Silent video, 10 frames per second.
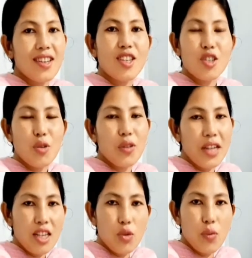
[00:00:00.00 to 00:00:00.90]
So
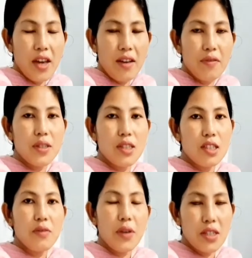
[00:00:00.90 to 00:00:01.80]
next we have is
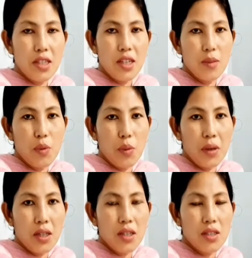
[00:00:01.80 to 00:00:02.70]
the vegetative
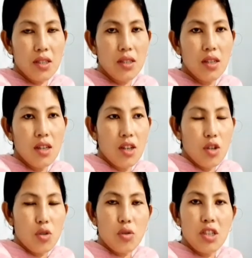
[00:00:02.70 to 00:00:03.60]
propagation.
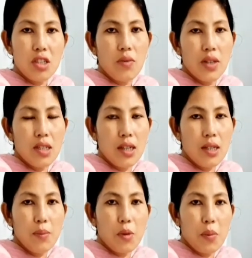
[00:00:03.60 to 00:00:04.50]
So this
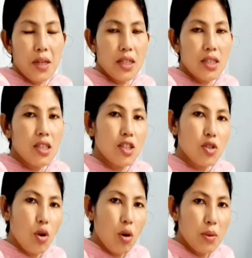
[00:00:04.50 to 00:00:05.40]
vegetative propagation is
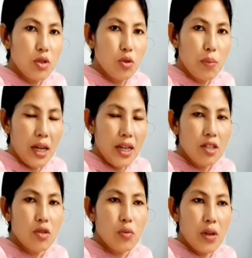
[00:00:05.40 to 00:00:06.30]
common to
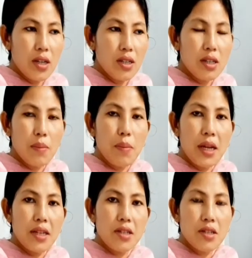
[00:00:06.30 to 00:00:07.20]
plants, where the
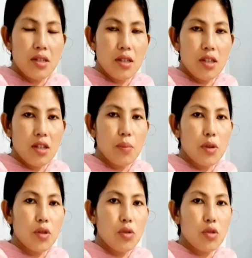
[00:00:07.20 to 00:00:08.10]
plants
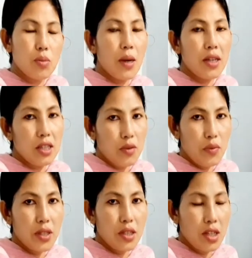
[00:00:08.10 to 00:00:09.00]
reproduce by its
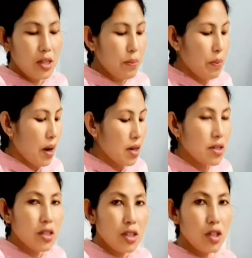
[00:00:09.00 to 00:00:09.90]
vegetative
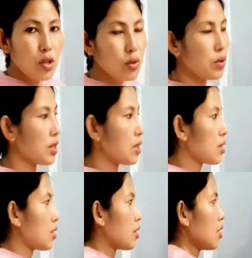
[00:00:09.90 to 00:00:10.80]
parts, including
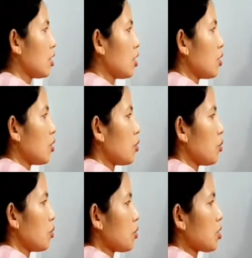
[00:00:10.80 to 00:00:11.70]
the
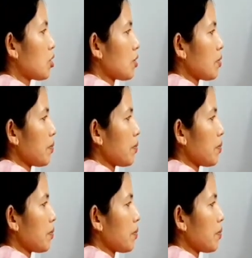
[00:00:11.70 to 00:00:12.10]
roots,